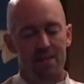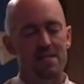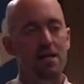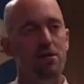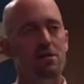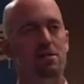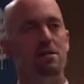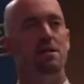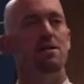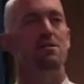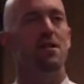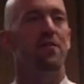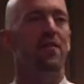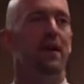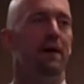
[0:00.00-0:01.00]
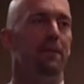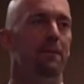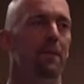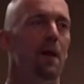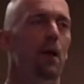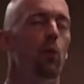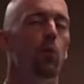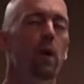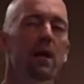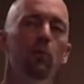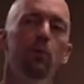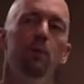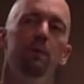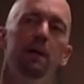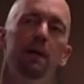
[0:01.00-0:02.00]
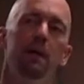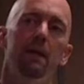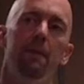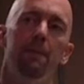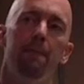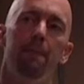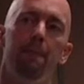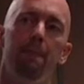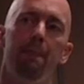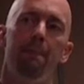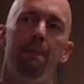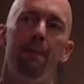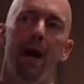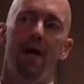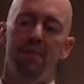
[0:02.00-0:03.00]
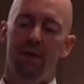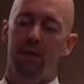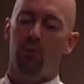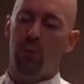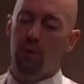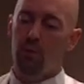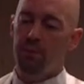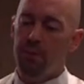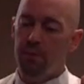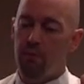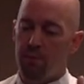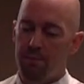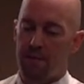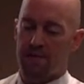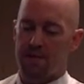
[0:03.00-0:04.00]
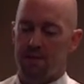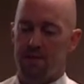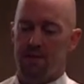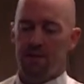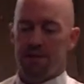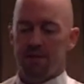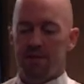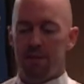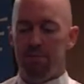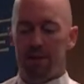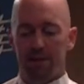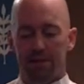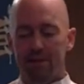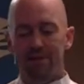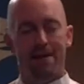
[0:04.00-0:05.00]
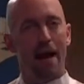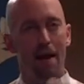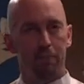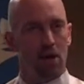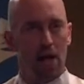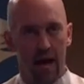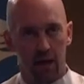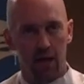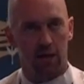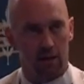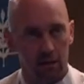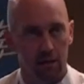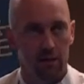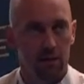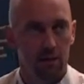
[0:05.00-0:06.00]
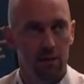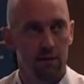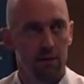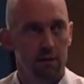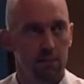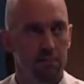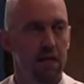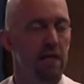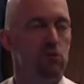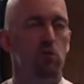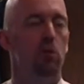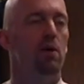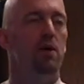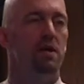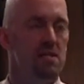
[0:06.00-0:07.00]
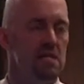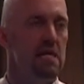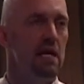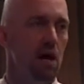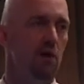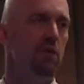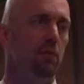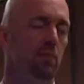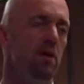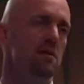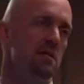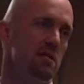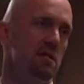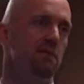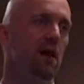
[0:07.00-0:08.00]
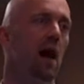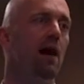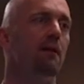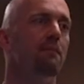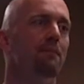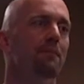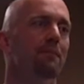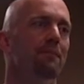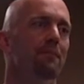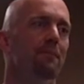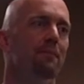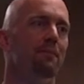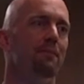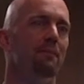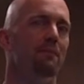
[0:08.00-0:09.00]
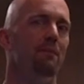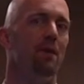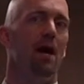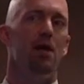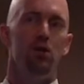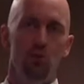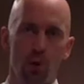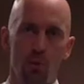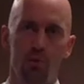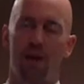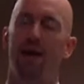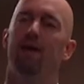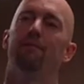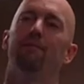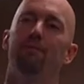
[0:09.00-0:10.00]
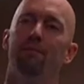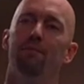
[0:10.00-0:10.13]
See, here's, here's the thing. We would be, I think, we would be remiss to build a tabernacle because we wanted to seek out the presence of God. And you know that.